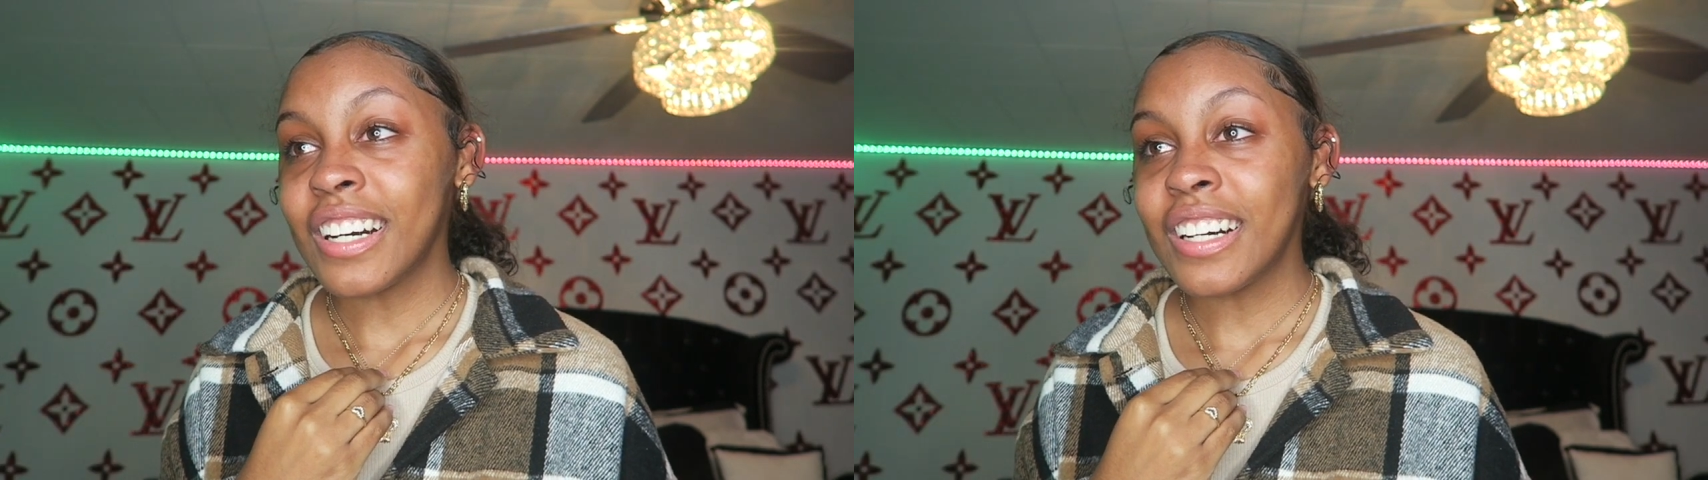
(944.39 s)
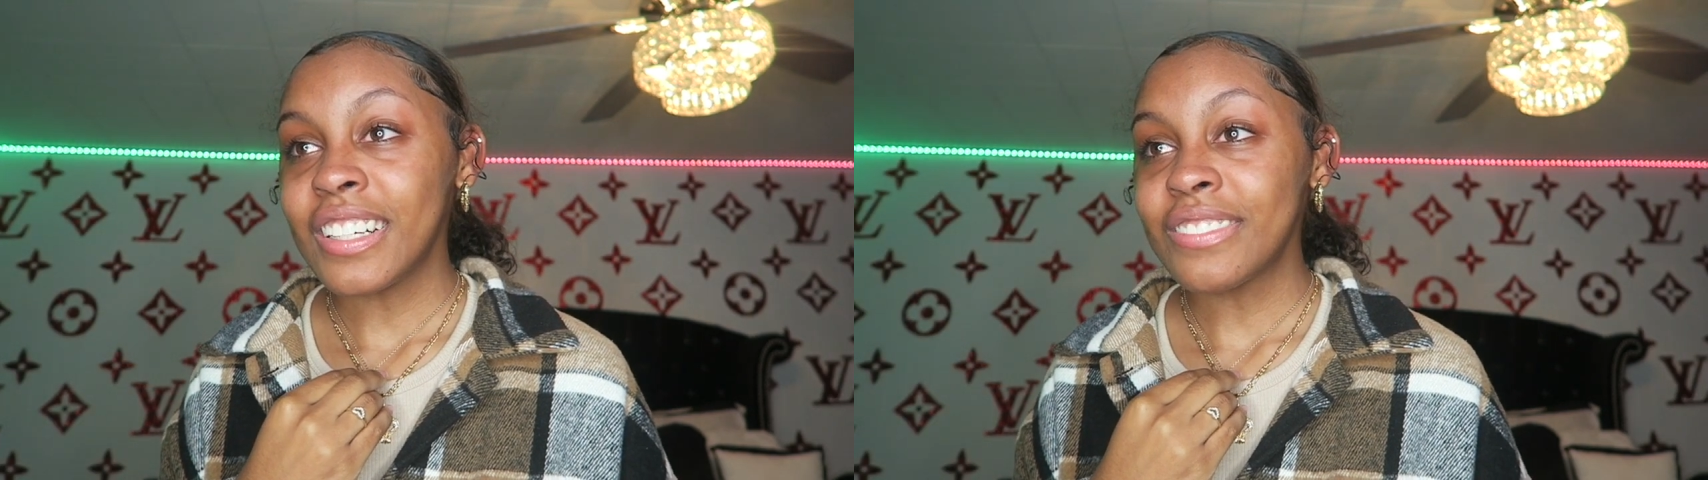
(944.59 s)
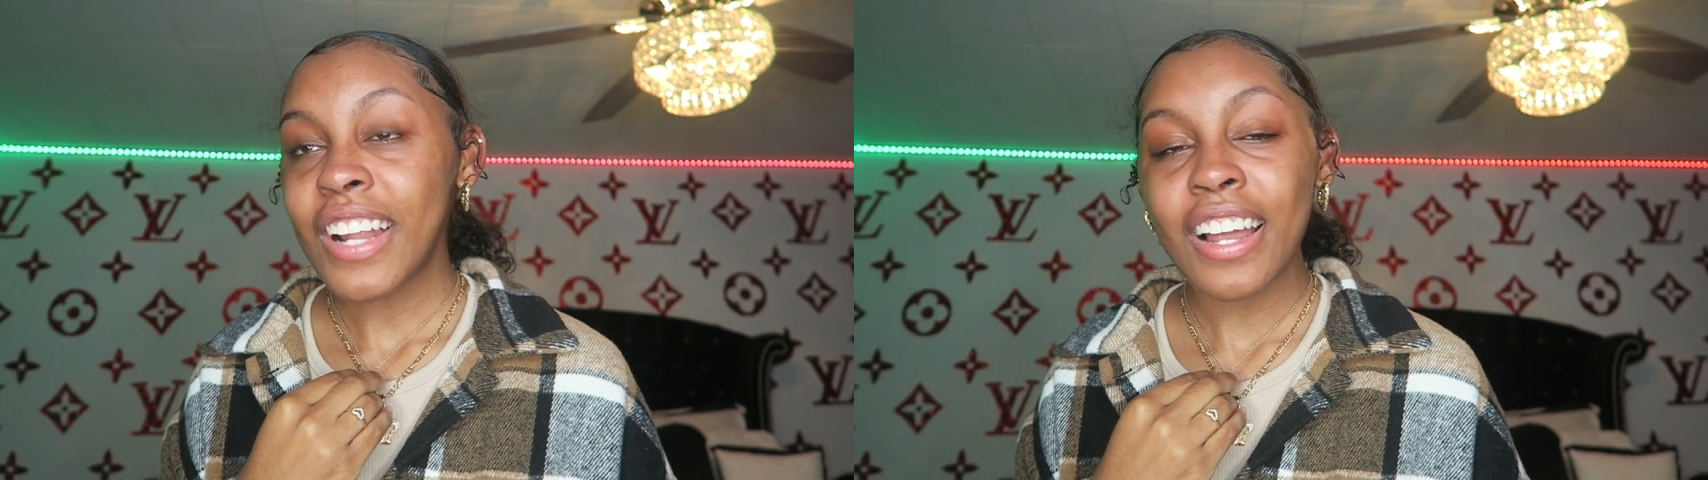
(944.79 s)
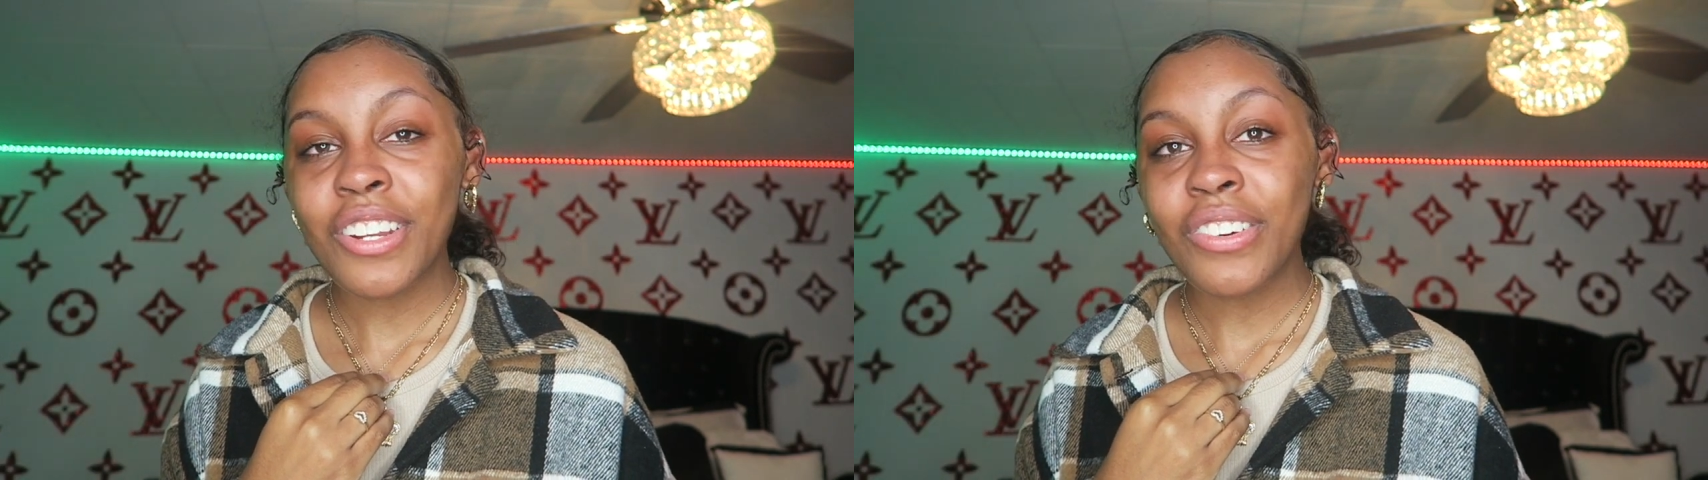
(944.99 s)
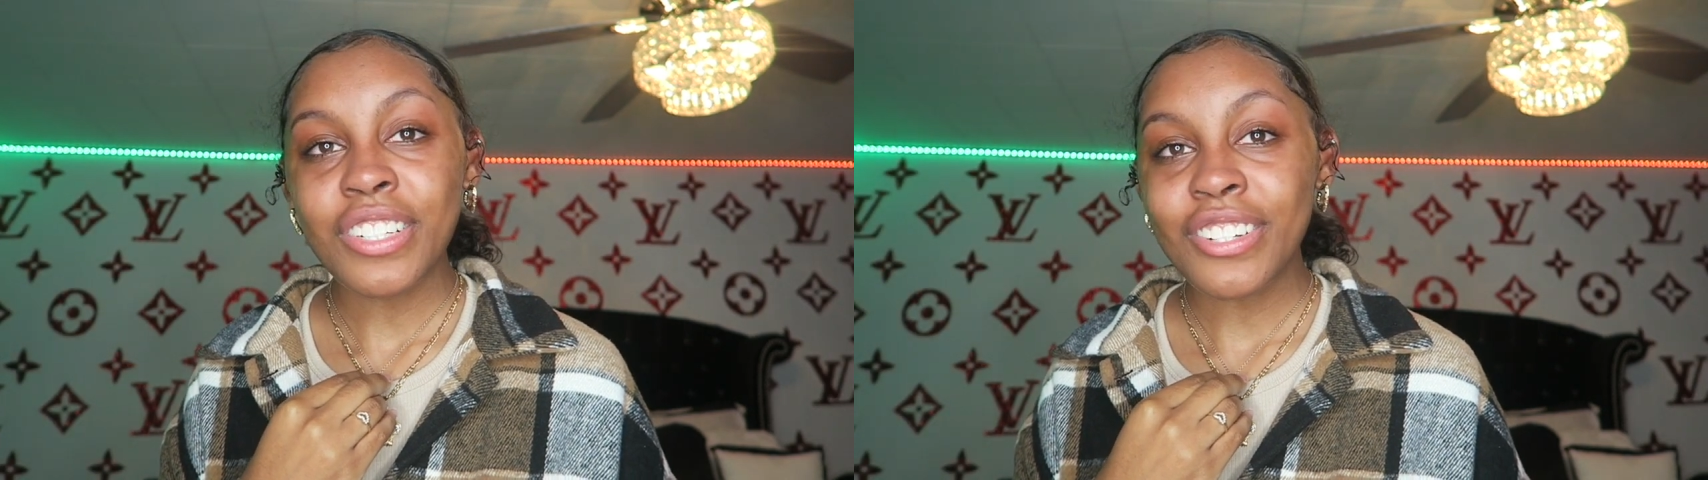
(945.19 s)
not
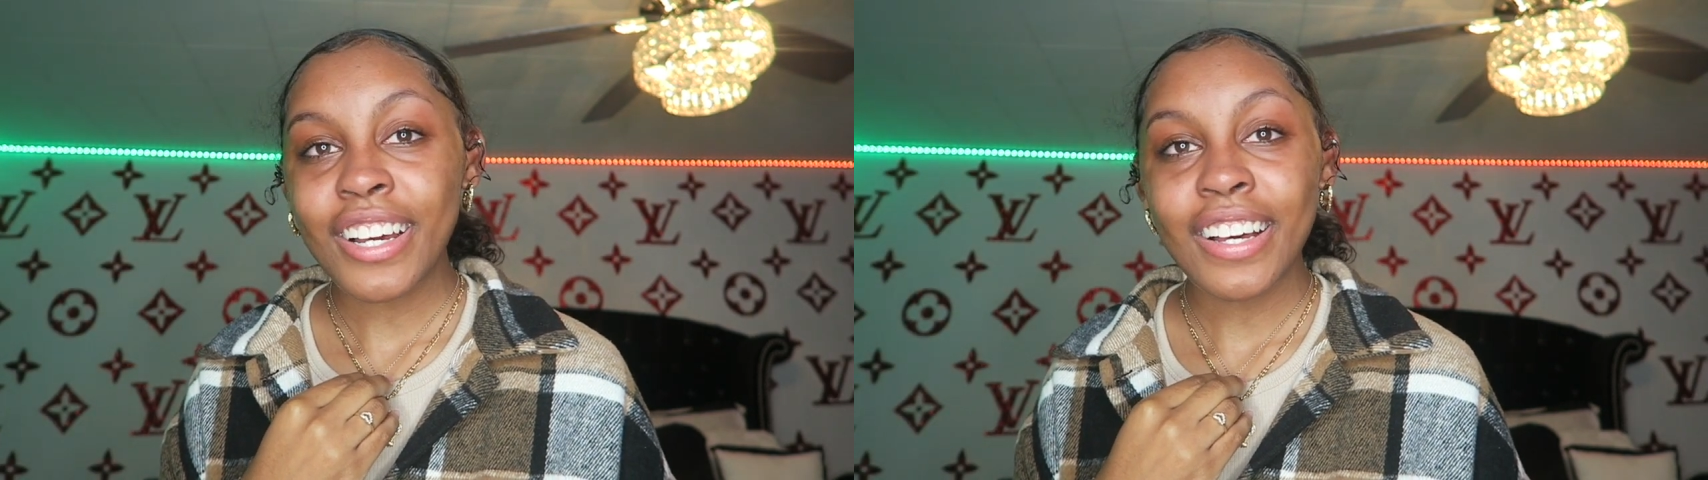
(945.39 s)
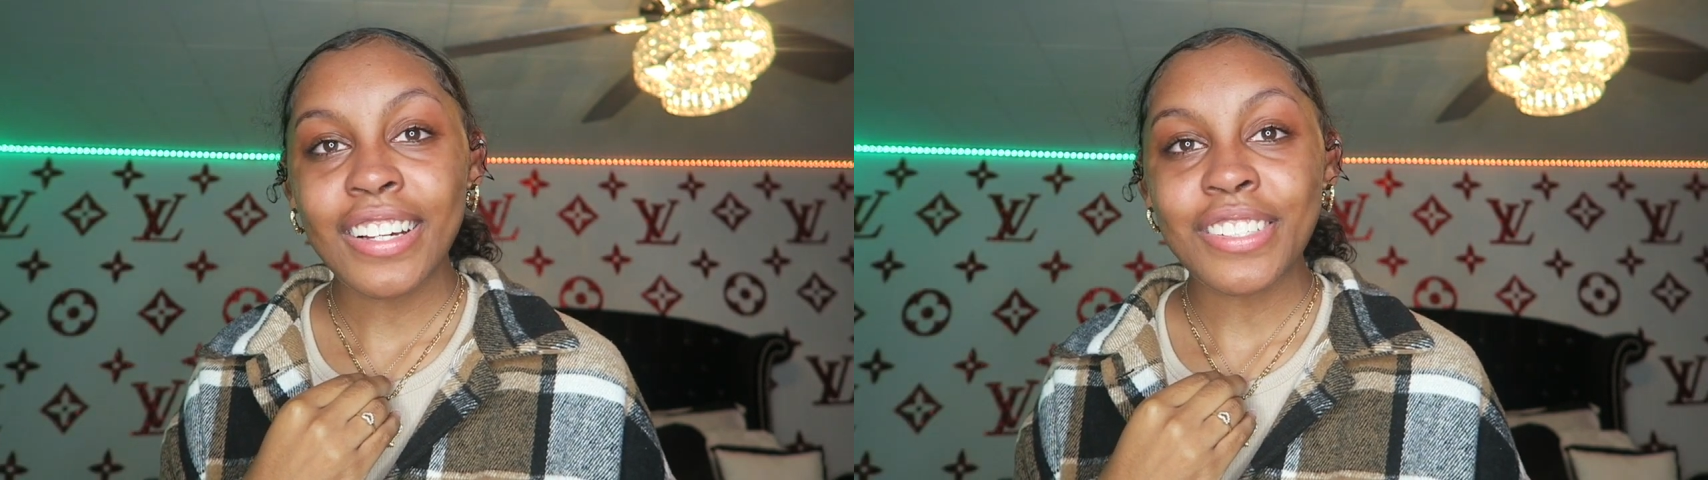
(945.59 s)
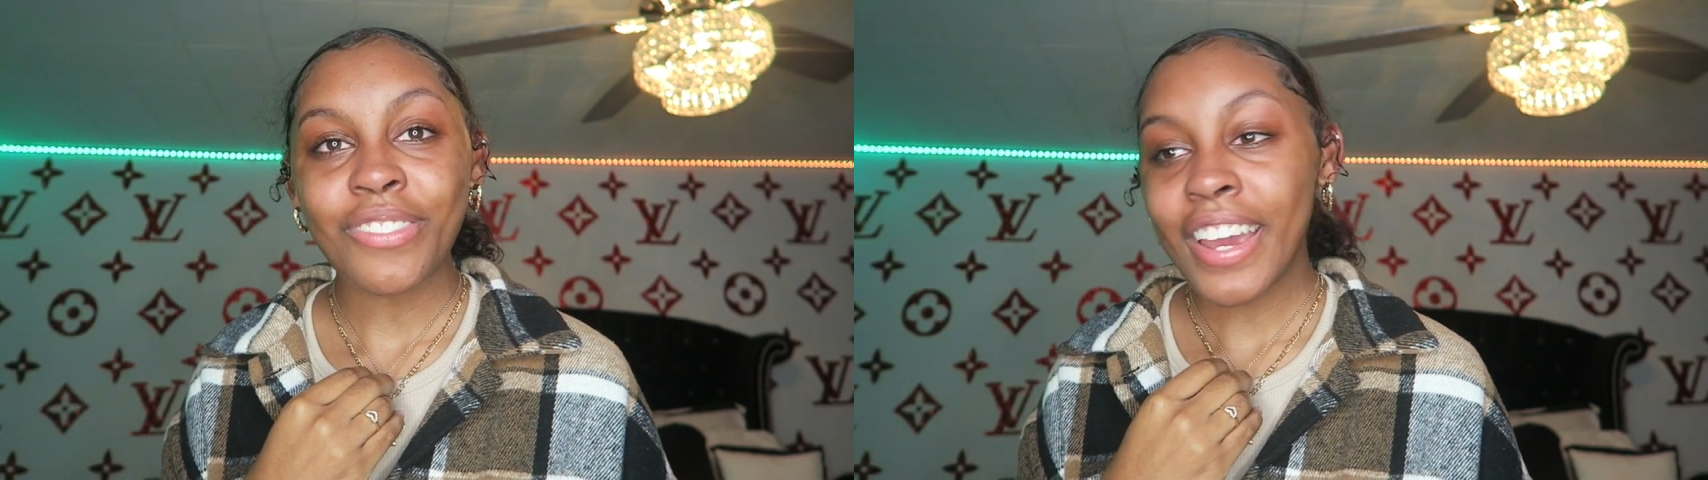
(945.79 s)
doing drugs,